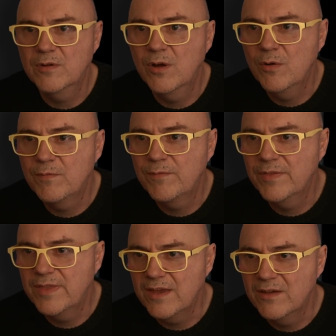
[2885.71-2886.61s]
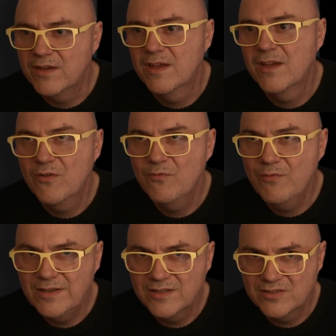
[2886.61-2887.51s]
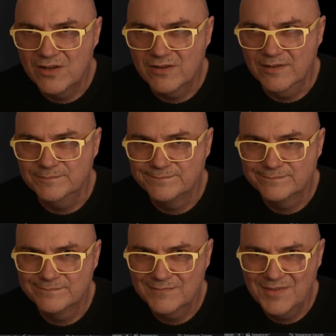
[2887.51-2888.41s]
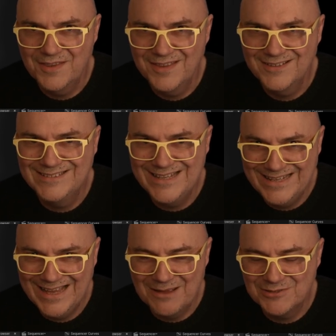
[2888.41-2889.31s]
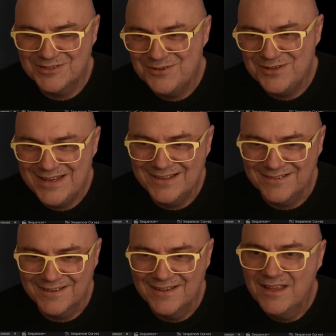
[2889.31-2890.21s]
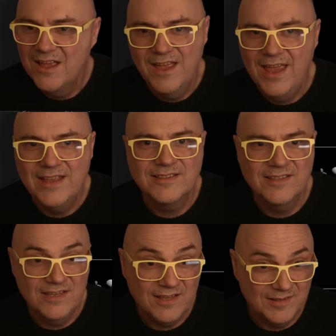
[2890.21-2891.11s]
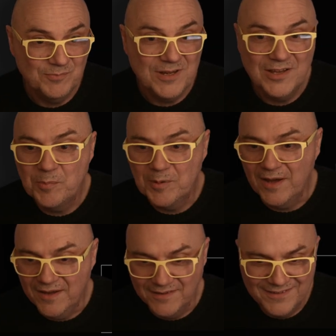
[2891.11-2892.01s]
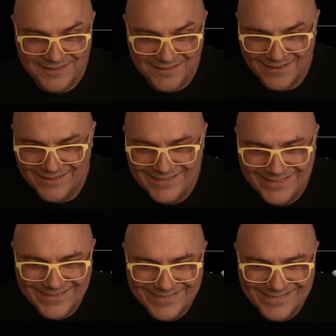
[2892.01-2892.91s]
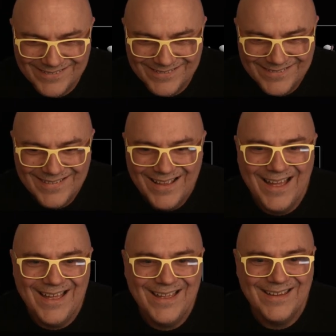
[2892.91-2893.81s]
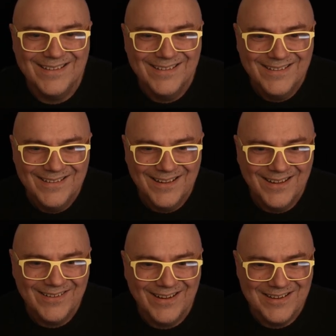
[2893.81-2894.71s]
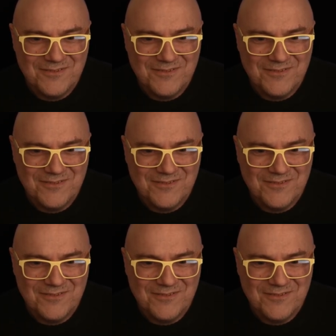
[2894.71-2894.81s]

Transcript: of the render target, the scene capture 2D card. It's pretty complicated, isn't it? Hey, all right, never